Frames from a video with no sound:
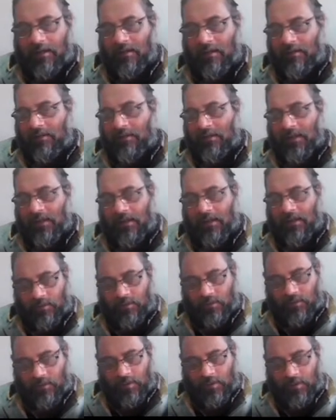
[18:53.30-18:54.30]
that
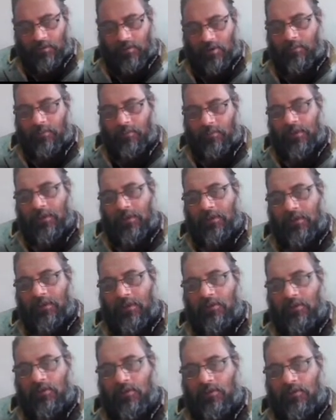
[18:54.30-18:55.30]
so and so computation I
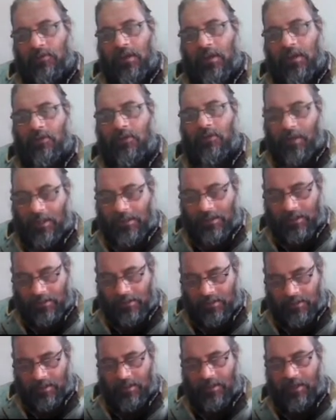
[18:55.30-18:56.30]
require, so I can
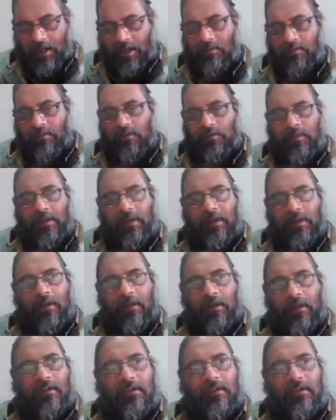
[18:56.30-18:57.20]
send data from my client